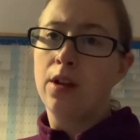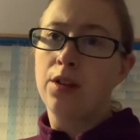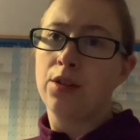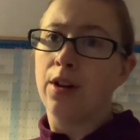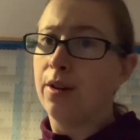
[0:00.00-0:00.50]

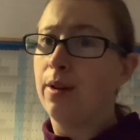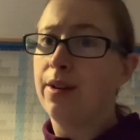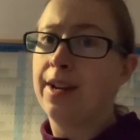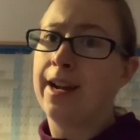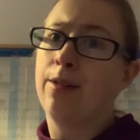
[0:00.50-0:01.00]
So
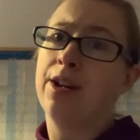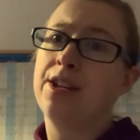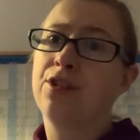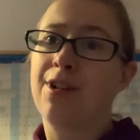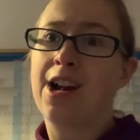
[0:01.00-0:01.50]
now I need
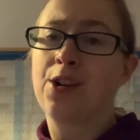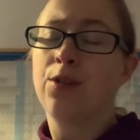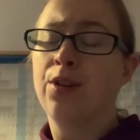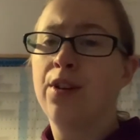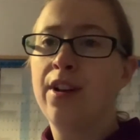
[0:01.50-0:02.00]
to crack
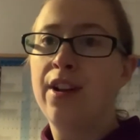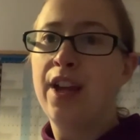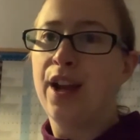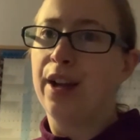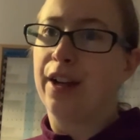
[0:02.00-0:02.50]
on
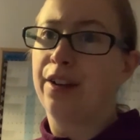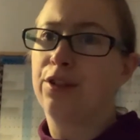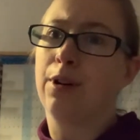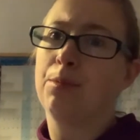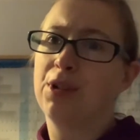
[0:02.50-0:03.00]
and
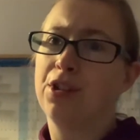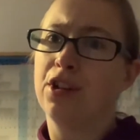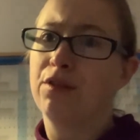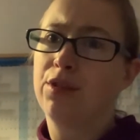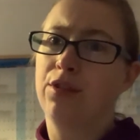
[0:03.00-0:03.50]
grab
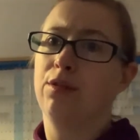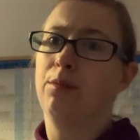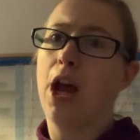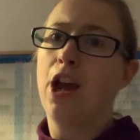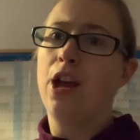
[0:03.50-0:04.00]
myself some
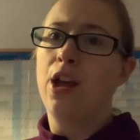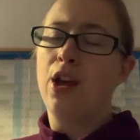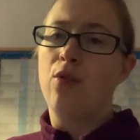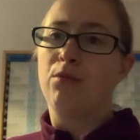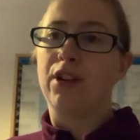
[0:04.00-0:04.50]

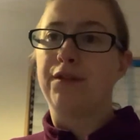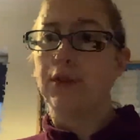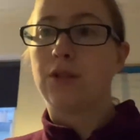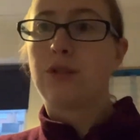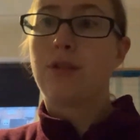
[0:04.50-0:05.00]

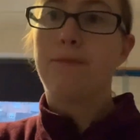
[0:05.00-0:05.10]
breakfast.